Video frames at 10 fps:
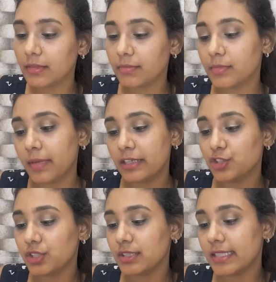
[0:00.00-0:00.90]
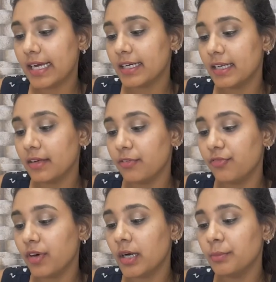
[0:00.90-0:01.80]
It mentions that
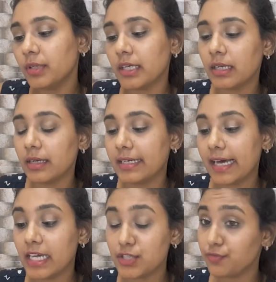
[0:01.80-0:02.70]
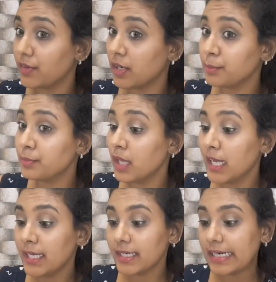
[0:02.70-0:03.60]
firm grip, it has firm
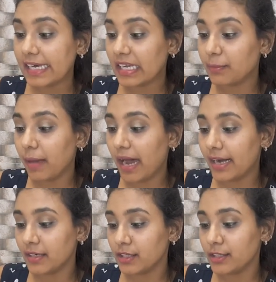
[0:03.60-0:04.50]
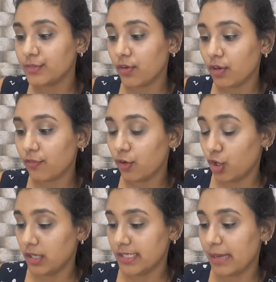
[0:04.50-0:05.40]
grip handles for
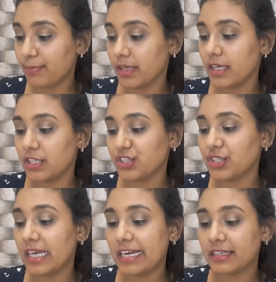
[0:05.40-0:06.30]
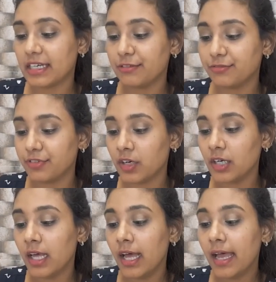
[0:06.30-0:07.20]
flawless application and
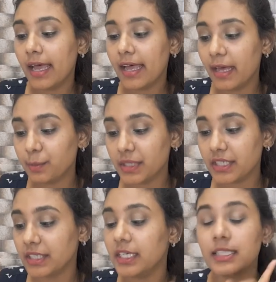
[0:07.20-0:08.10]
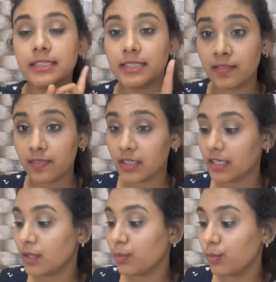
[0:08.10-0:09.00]
comfort. Hair material is
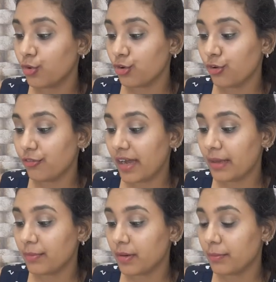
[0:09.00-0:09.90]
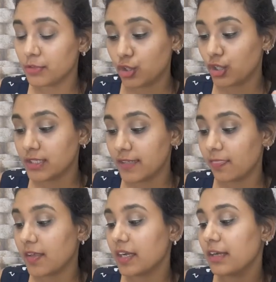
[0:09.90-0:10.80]
synthetic monofiber, sorry,
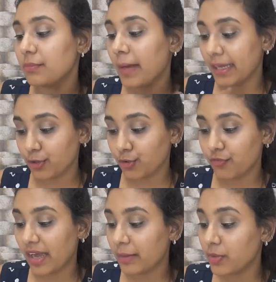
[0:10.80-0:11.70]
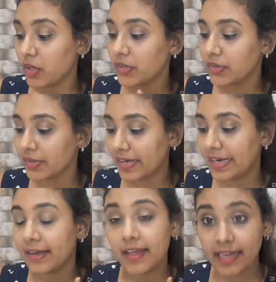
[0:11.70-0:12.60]
synthetic microfiber
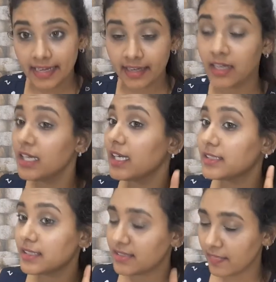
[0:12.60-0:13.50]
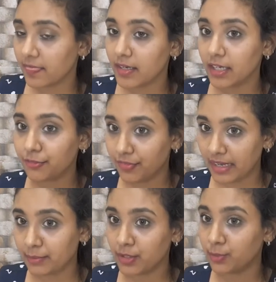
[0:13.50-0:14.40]
grade A. It's a synthetic
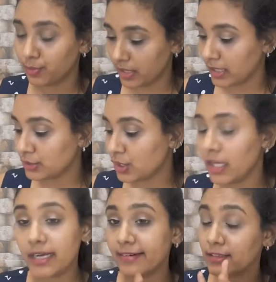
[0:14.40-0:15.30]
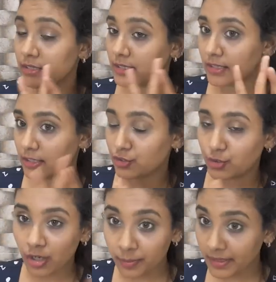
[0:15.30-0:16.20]
fiber brush. It is it is
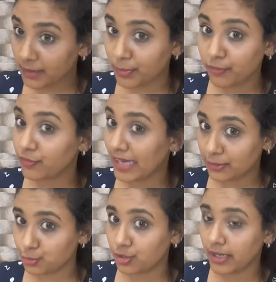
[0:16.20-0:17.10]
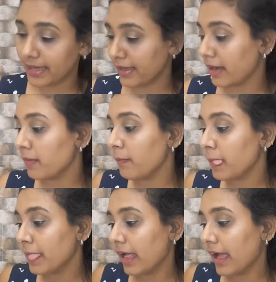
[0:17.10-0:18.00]
not made up of natural hair,
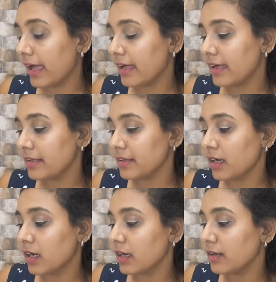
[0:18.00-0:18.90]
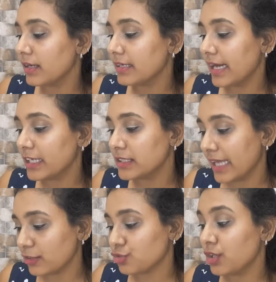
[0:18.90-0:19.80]
and uh, it has
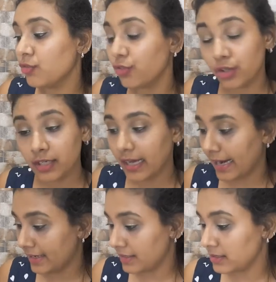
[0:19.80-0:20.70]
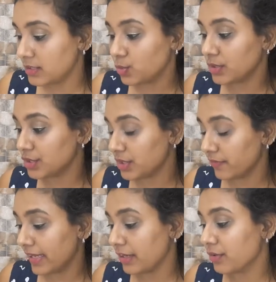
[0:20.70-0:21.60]
natural wooden handles, which is
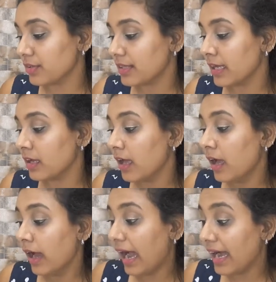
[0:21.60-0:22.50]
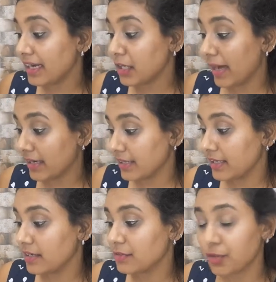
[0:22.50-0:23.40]
a very good thing.
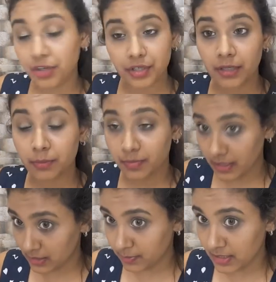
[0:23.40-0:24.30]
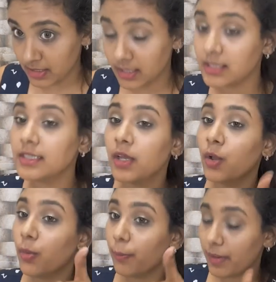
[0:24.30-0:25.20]
Antibacterial treated bristles,
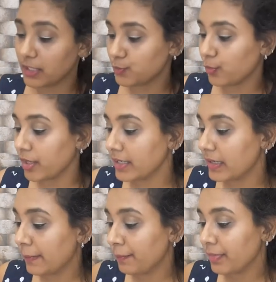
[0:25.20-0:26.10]
plus point.